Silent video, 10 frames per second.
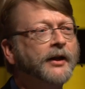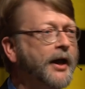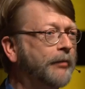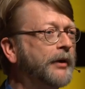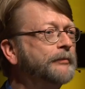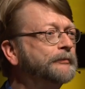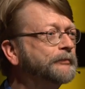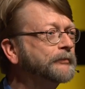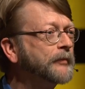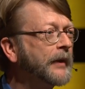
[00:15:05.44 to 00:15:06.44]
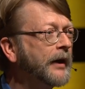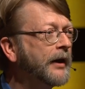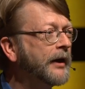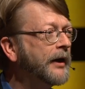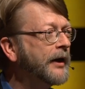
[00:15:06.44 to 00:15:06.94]
club.
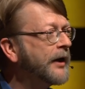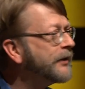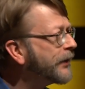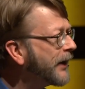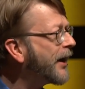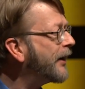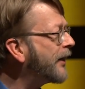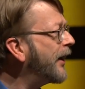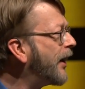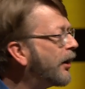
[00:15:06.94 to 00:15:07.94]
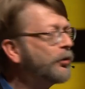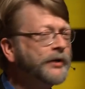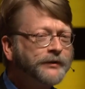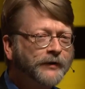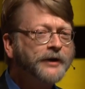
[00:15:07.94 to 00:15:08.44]
The thing I
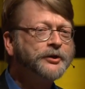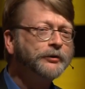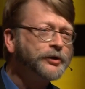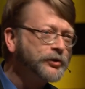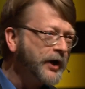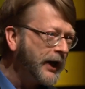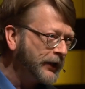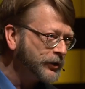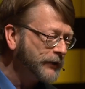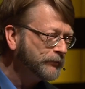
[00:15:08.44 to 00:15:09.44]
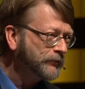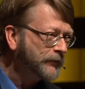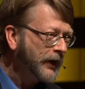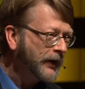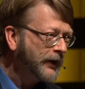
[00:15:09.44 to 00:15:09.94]
always find so strange
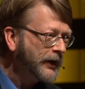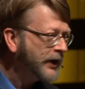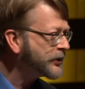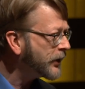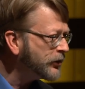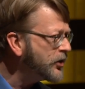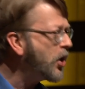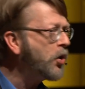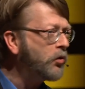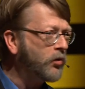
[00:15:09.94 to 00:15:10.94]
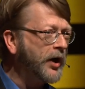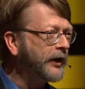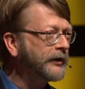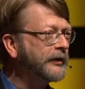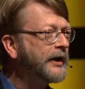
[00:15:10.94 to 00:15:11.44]
is that no
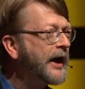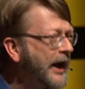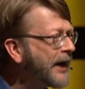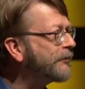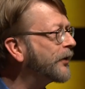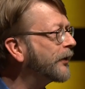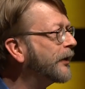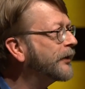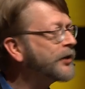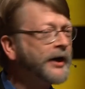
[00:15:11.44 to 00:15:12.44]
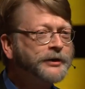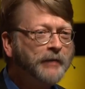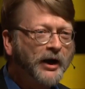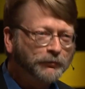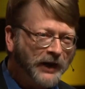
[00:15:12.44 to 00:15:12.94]
one ever talks
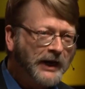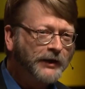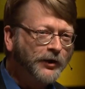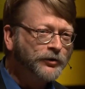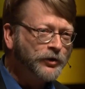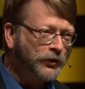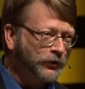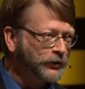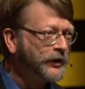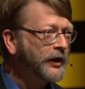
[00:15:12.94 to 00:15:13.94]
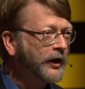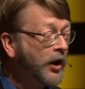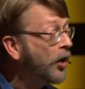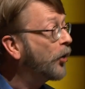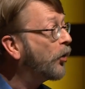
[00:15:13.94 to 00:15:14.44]
about paying our dues
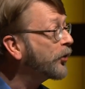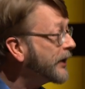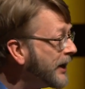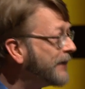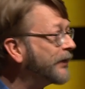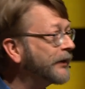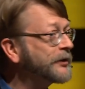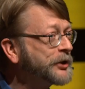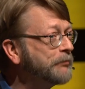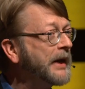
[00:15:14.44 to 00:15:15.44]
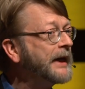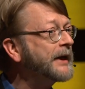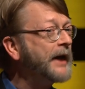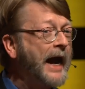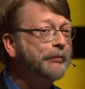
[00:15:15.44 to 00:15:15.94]
or even
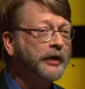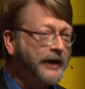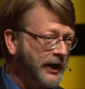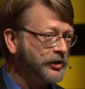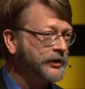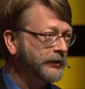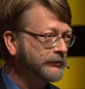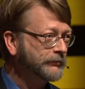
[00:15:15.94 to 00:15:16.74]
submitting an application.